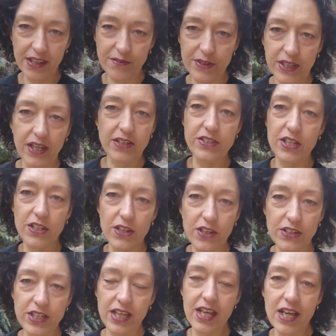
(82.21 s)
And we're going to
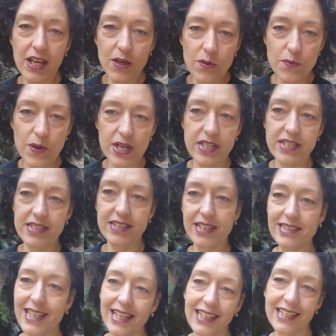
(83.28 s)
learn what it is
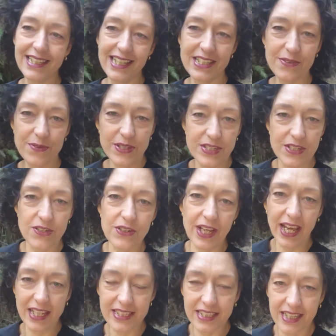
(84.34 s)
exactly that you want to look
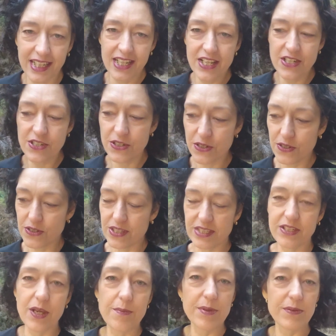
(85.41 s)
at to
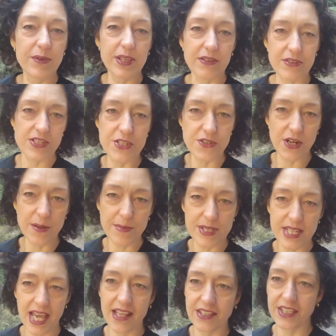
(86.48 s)
determine whether a stream
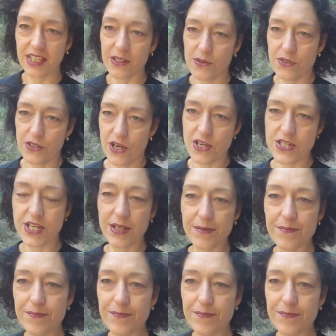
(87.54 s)
is healthy or not.